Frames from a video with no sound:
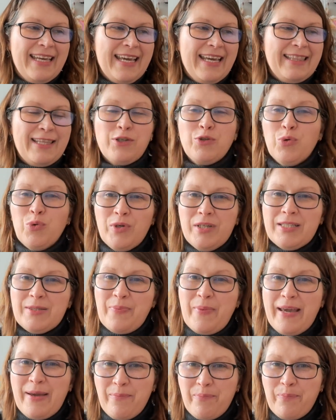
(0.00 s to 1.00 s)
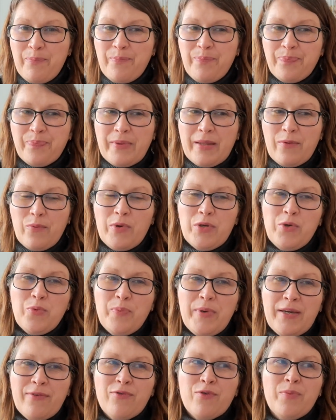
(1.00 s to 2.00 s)
the toy is made when you
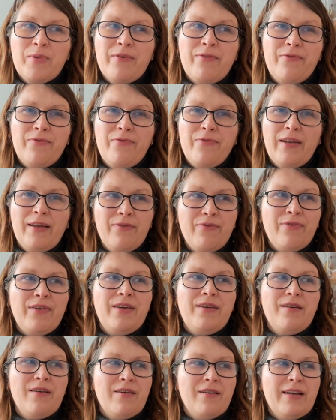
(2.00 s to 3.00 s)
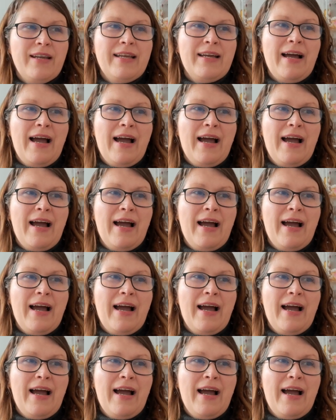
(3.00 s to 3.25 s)
make from the fluffy yarn.